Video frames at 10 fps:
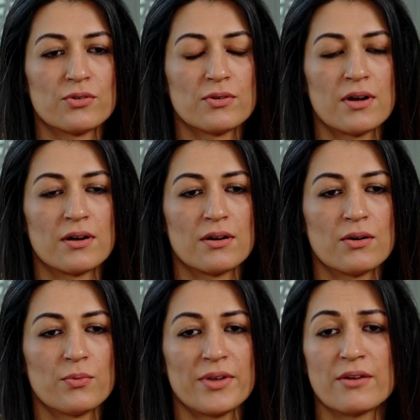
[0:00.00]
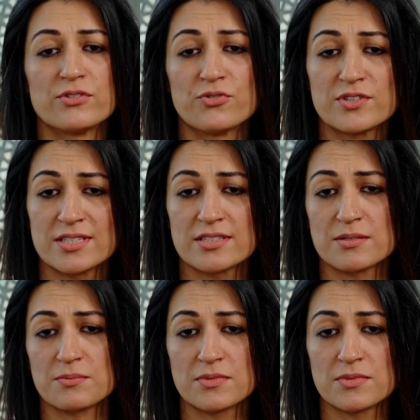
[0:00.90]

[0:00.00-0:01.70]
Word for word: uh, we have different systems.